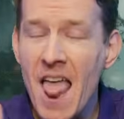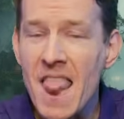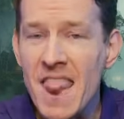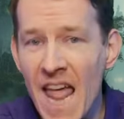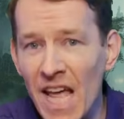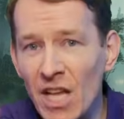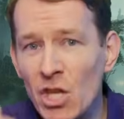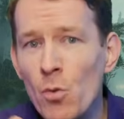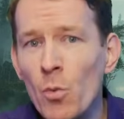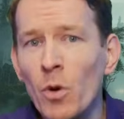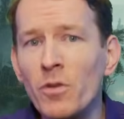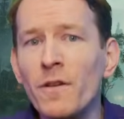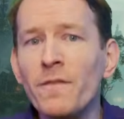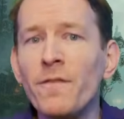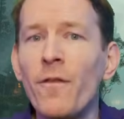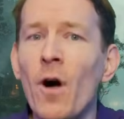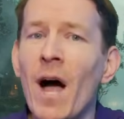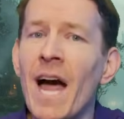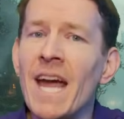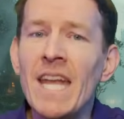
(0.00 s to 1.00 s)
Then you want to
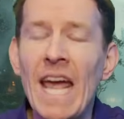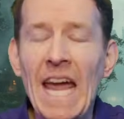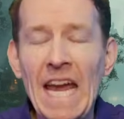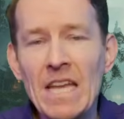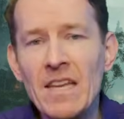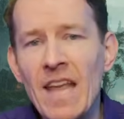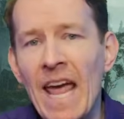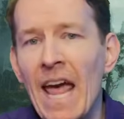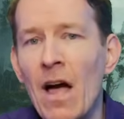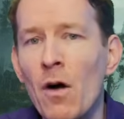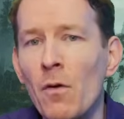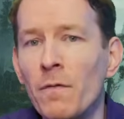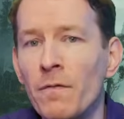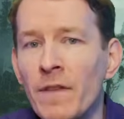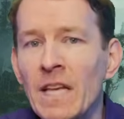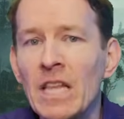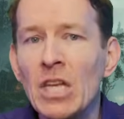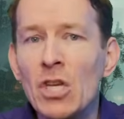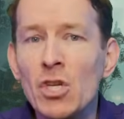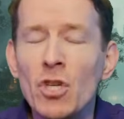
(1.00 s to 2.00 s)
find a
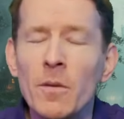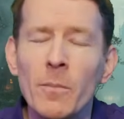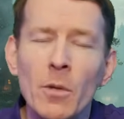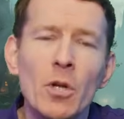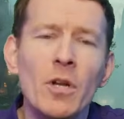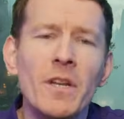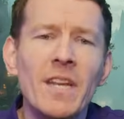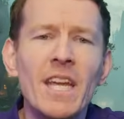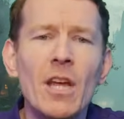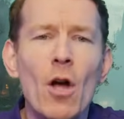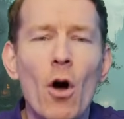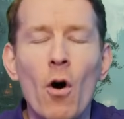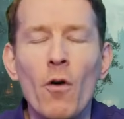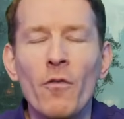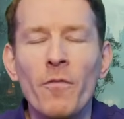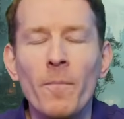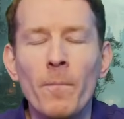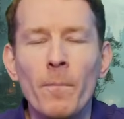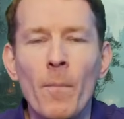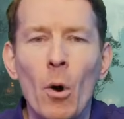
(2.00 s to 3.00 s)
town-village community
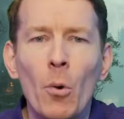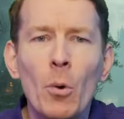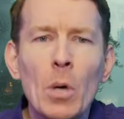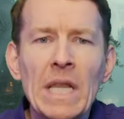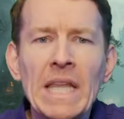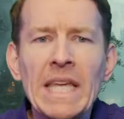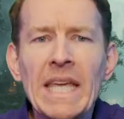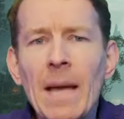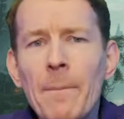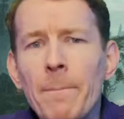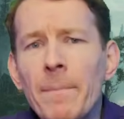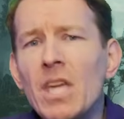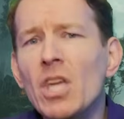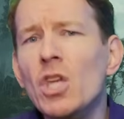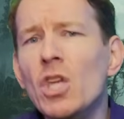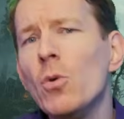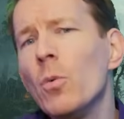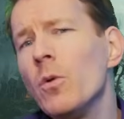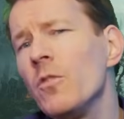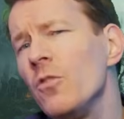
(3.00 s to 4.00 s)
of morally
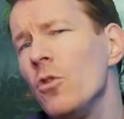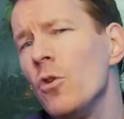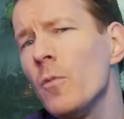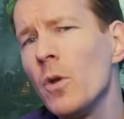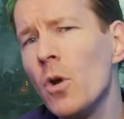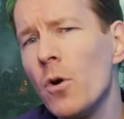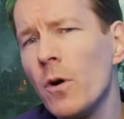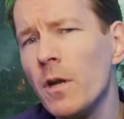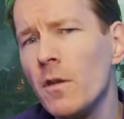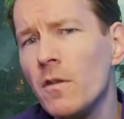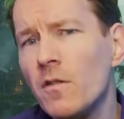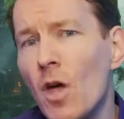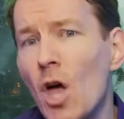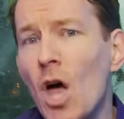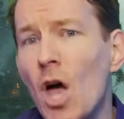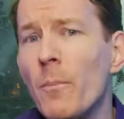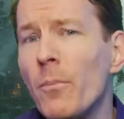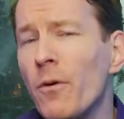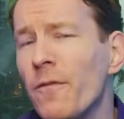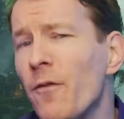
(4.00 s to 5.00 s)
ambiguous humanoids,
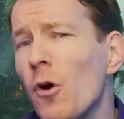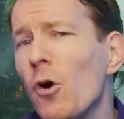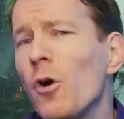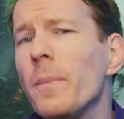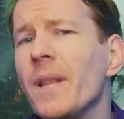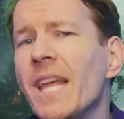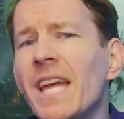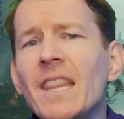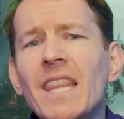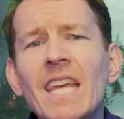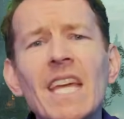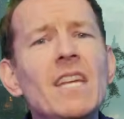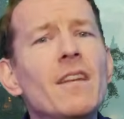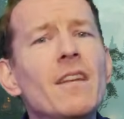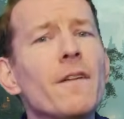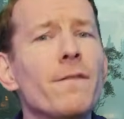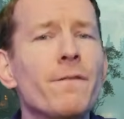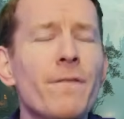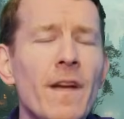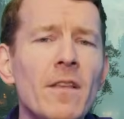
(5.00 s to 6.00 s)
preferably the
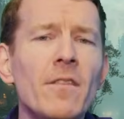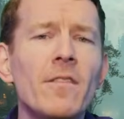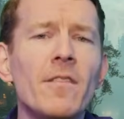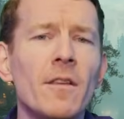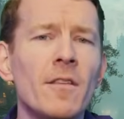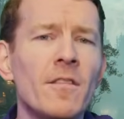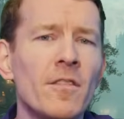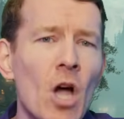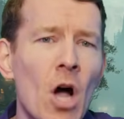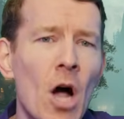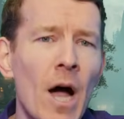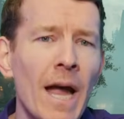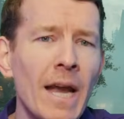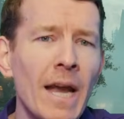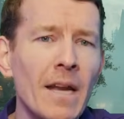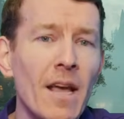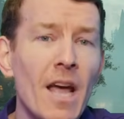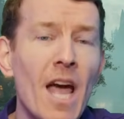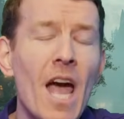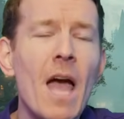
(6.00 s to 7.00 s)
defenseless kind,